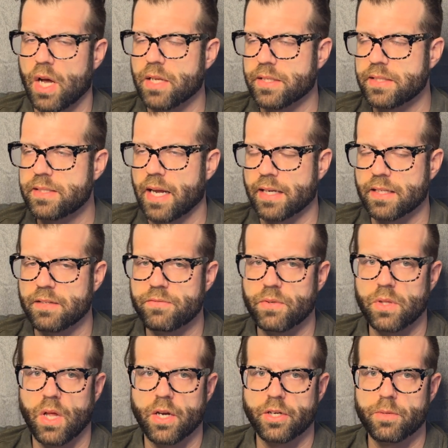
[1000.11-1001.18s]
undetected for
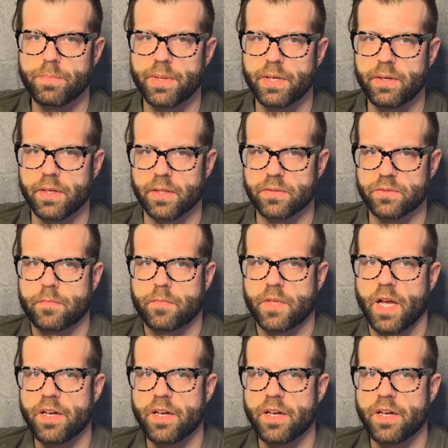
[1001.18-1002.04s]
longer periods.